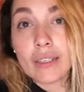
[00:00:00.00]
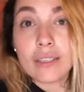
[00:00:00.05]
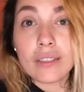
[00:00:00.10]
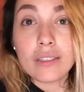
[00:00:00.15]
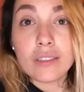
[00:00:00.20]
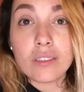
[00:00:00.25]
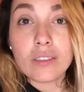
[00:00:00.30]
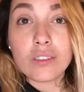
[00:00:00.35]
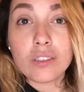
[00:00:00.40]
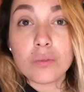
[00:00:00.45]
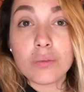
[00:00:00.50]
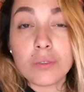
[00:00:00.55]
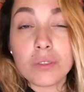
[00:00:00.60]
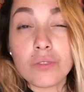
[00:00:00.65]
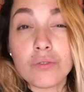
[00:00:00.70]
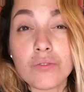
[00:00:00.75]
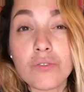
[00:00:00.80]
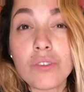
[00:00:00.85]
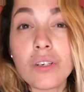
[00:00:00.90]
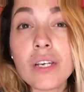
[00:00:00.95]
Like, it's just
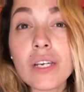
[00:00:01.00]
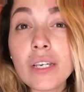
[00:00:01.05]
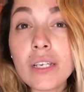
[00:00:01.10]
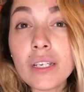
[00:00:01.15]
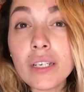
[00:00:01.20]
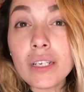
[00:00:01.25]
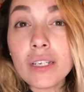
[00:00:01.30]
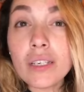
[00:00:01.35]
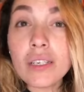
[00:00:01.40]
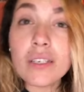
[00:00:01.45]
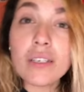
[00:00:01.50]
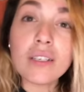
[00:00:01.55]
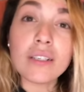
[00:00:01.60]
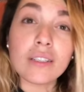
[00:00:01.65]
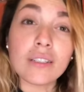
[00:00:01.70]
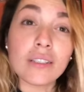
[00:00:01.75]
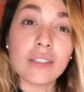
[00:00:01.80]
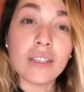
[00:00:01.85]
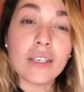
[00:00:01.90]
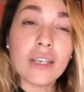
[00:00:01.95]
been raining
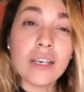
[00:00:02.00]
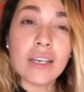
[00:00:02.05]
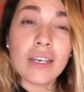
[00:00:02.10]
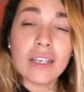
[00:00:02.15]
and